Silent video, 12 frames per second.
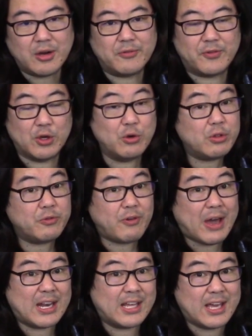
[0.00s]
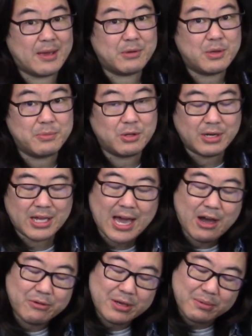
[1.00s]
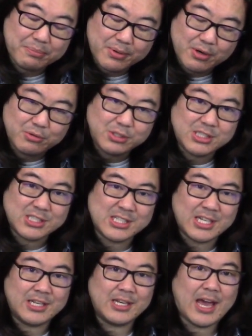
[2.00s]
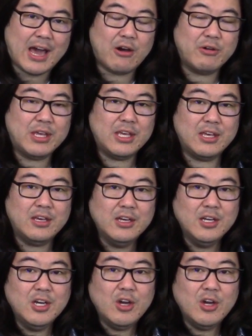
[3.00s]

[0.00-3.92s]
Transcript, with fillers: view the fighting game community, how he approaches it, and how he